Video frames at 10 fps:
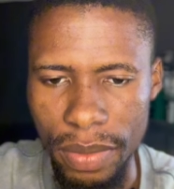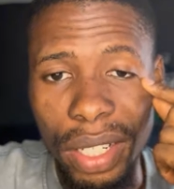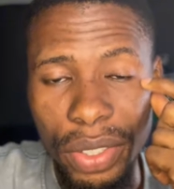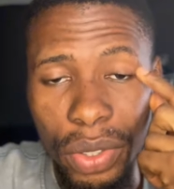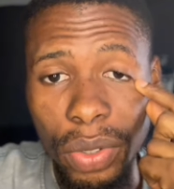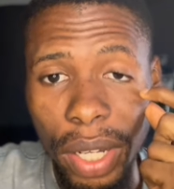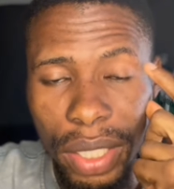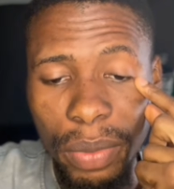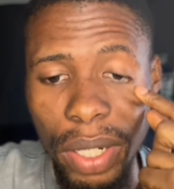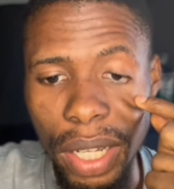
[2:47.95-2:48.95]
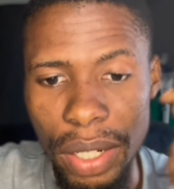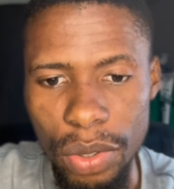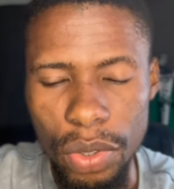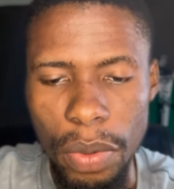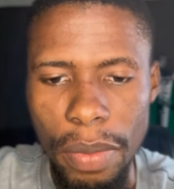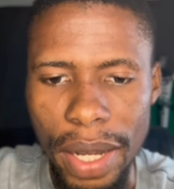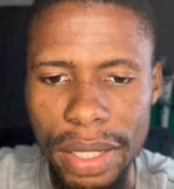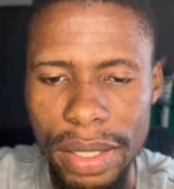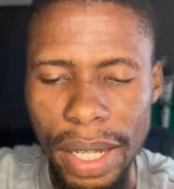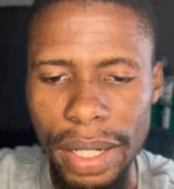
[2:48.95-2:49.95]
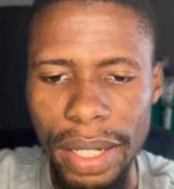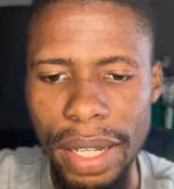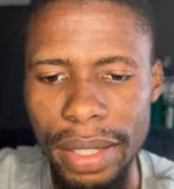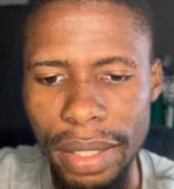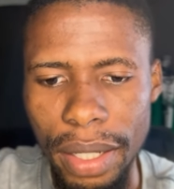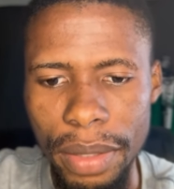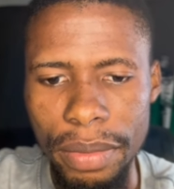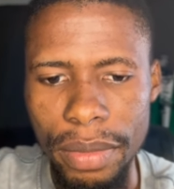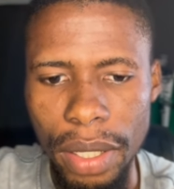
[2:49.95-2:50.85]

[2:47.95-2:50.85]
Ademola Lookman's Atlanta